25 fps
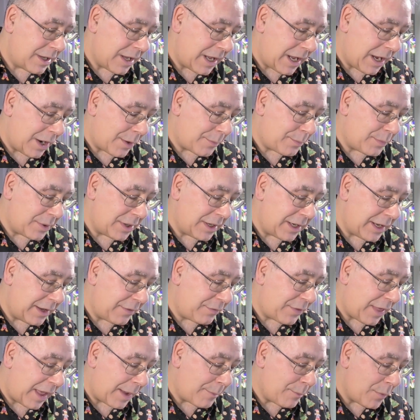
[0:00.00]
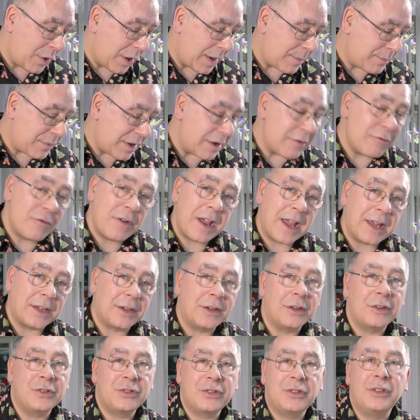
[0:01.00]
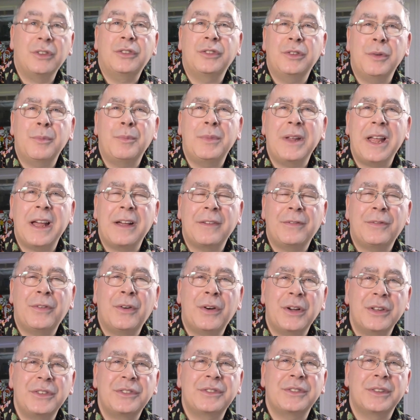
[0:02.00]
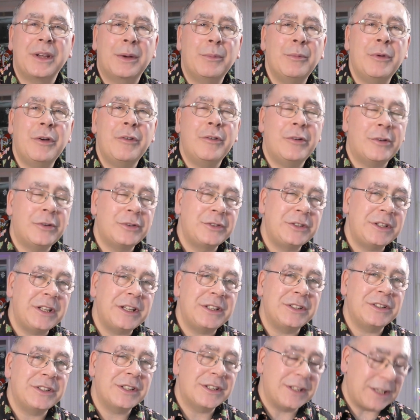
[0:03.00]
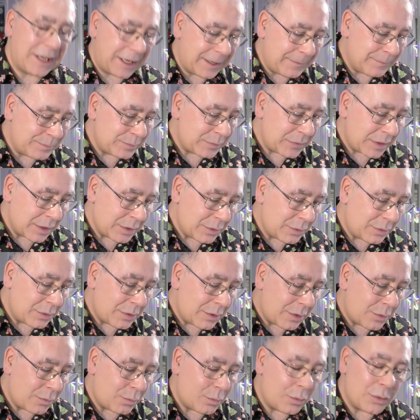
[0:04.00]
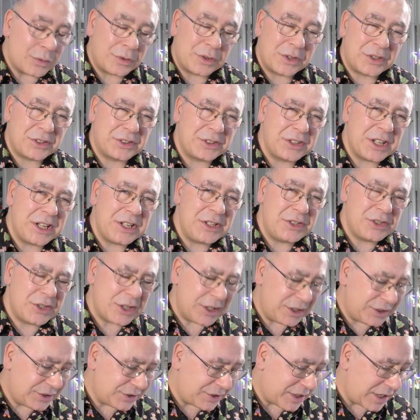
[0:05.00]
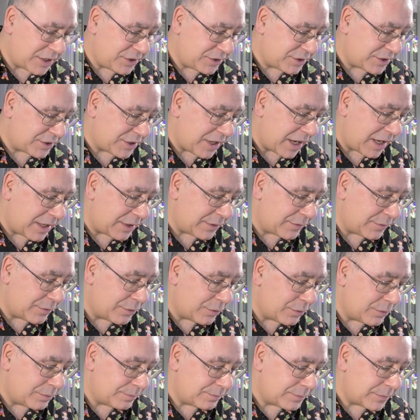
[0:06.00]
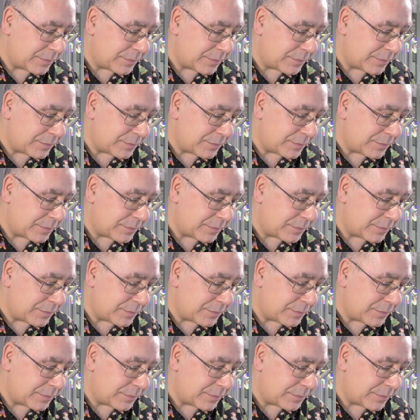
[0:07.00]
I believe that might be a red. You should be able to find somewhere on the internet what the D G Z stands for.